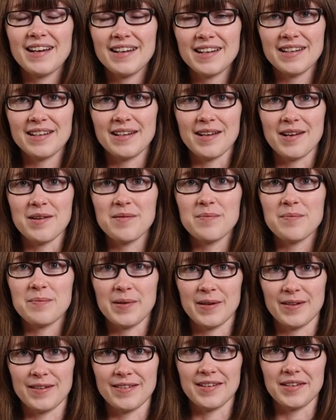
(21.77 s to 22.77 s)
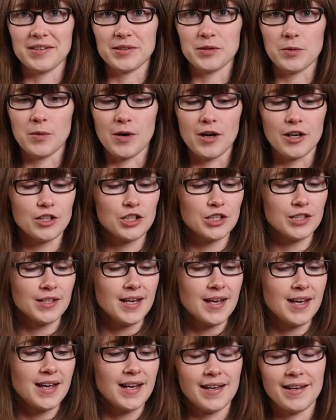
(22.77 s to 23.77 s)
honey nut butternut squash,
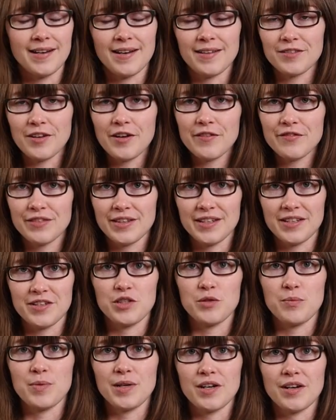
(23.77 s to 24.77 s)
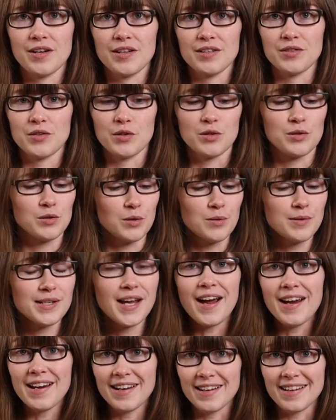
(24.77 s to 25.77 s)
and I love these because they're so
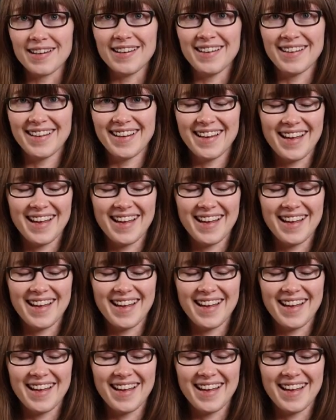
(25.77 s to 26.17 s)
tiny.